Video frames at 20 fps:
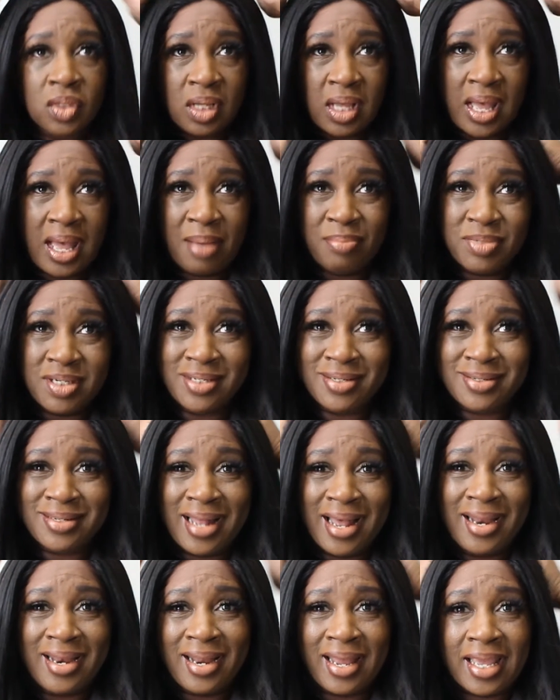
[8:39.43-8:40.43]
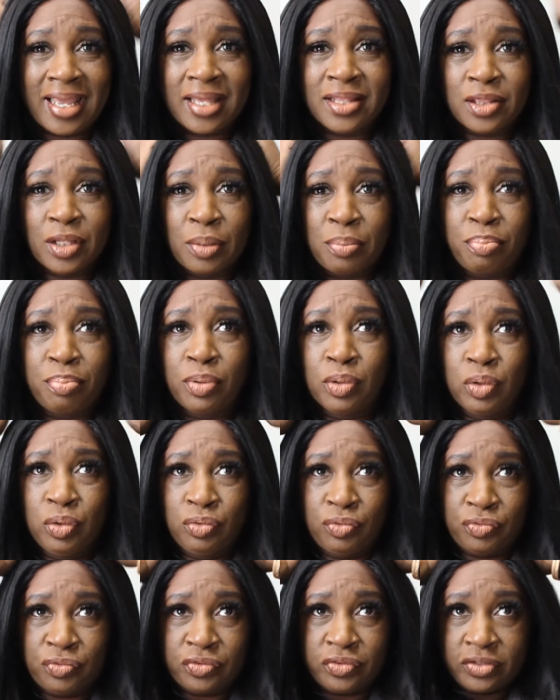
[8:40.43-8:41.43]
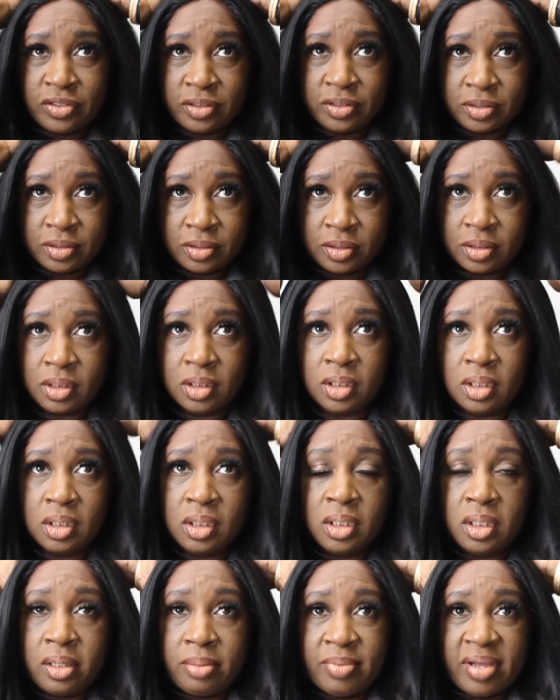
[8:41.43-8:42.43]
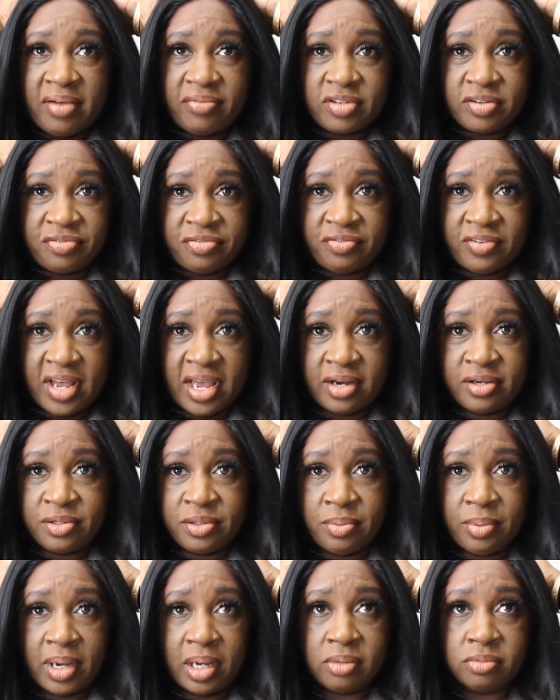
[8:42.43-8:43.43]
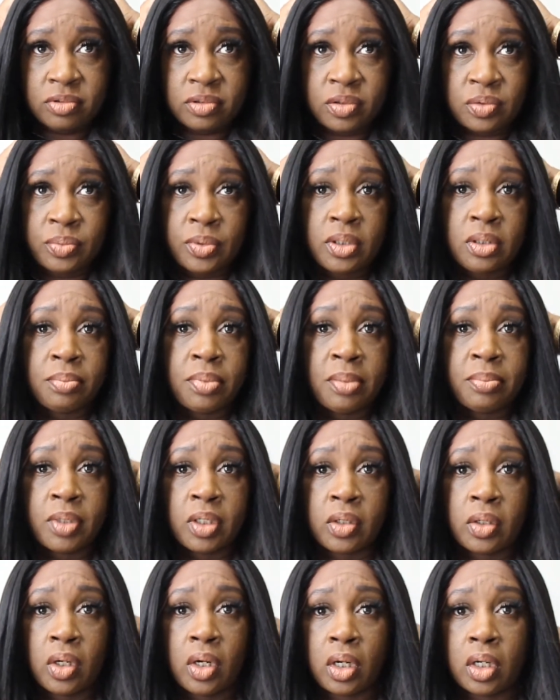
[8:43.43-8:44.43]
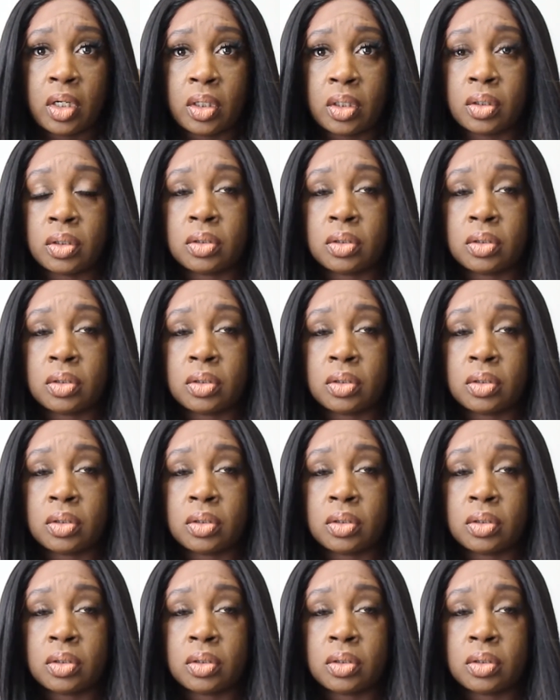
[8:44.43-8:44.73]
I'm just not liking the poof. I'm gonna have to flatten you out, sweetie baby girl.